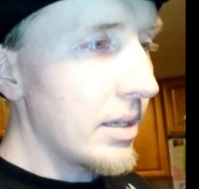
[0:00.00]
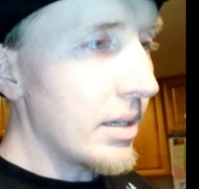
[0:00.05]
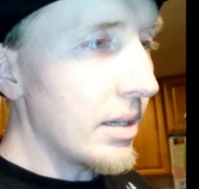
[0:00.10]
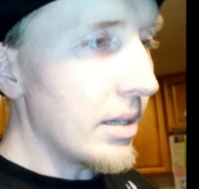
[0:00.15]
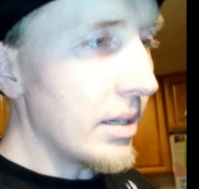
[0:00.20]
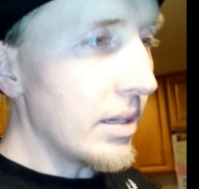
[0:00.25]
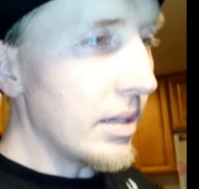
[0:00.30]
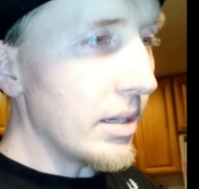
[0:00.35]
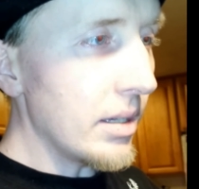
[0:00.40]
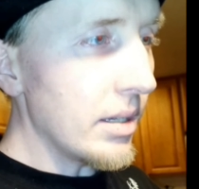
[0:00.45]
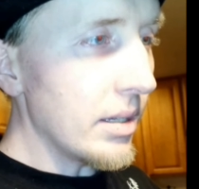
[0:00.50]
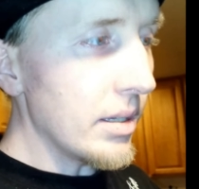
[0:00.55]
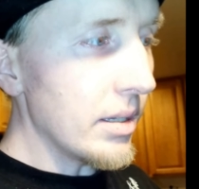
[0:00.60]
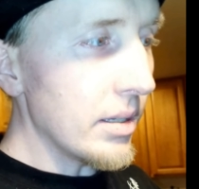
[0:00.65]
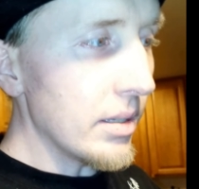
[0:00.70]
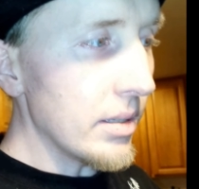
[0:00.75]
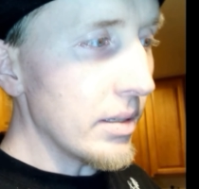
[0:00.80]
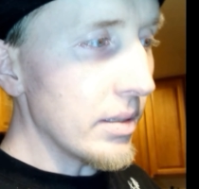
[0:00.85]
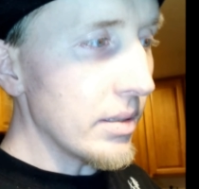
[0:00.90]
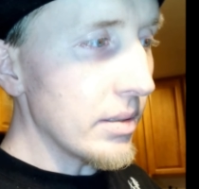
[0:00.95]

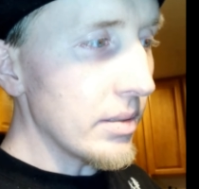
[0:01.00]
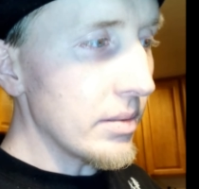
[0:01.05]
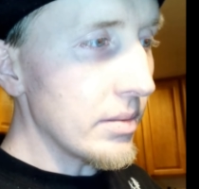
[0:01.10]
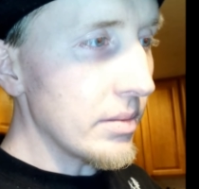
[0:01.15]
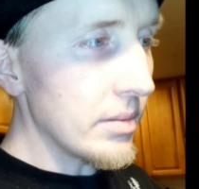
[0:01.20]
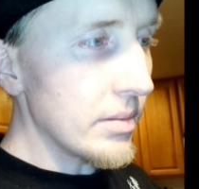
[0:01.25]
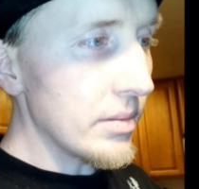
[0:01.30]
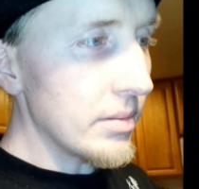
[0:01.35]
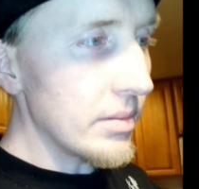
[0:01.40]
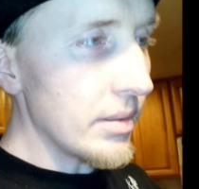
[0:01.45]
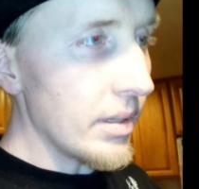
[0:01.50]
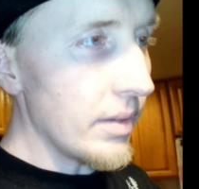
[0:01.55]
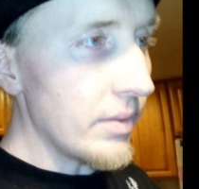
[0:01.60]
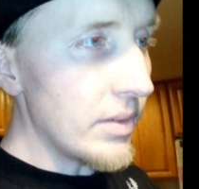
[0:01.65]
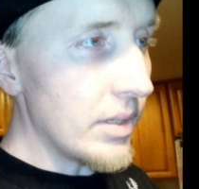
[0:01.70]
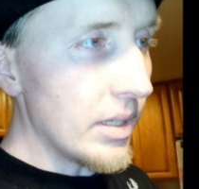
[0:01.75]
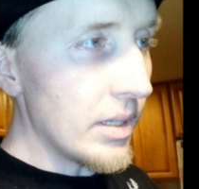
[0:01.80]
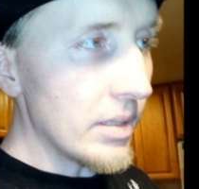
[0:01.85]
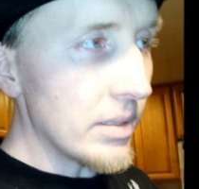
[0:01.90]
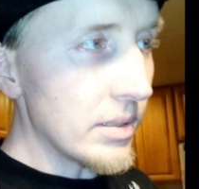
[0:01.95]
I've
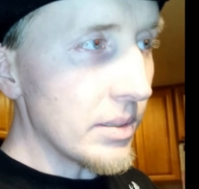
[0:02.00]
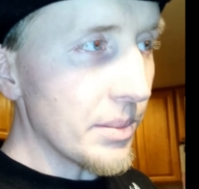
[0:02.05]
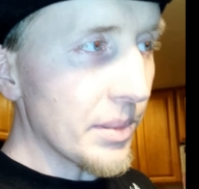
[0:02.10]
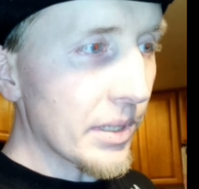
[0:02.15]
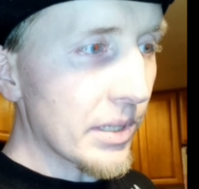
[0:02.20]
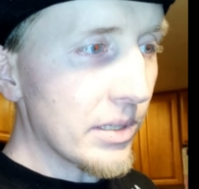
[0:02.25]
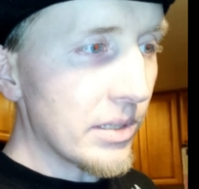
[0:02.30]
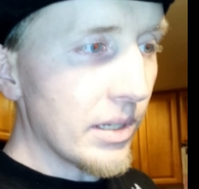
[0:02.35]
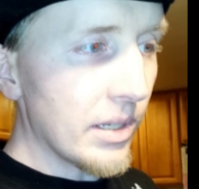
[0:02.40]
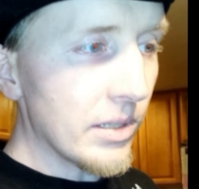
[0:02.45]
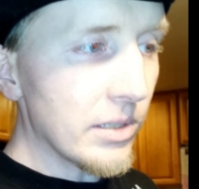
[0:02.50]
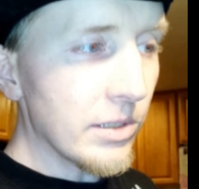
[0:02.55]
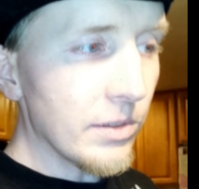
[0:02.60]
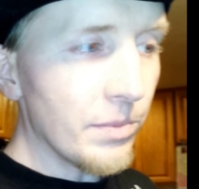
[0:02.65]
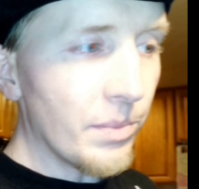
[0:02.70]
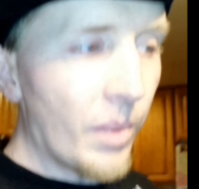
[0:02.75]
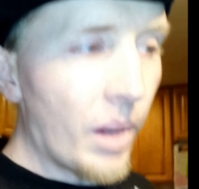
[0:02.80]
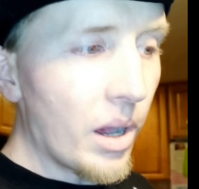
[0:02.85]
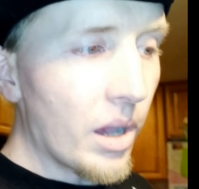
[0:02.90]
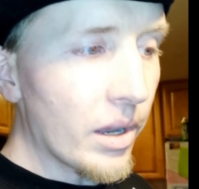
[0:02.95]
done some extensive
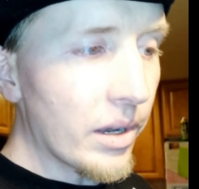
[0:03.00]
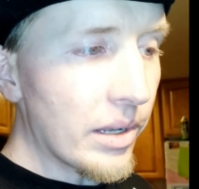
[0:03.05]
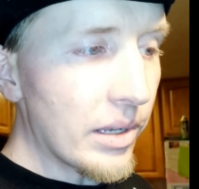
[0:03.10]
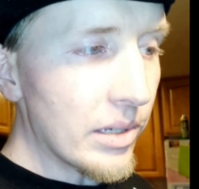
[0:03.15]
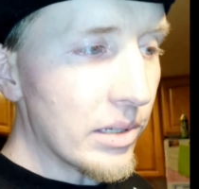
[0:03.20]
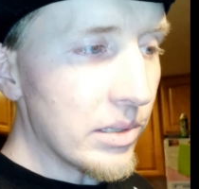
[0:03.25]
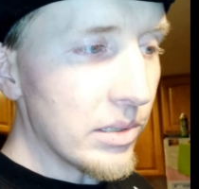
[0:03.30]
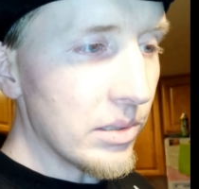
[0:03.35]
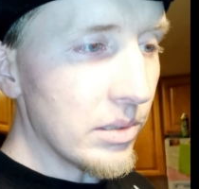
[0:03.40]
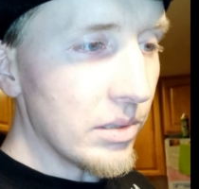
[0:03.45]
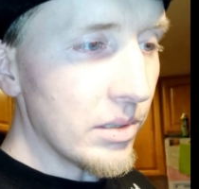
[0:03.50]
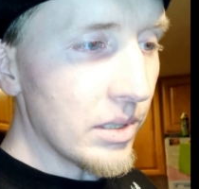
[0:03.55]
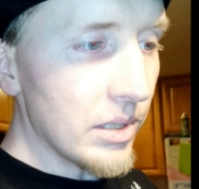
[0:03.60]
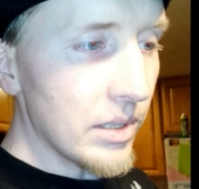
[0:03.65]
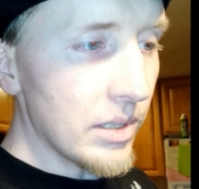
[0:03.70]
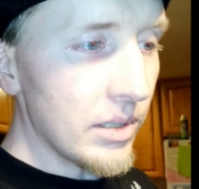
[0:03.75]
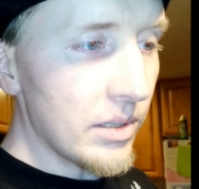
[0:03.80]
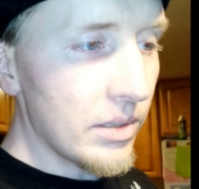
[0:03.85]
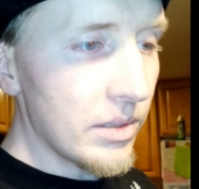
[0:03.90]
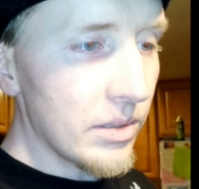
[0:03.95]
modding to
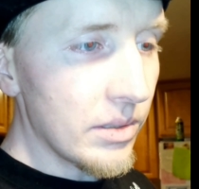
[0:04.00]
it.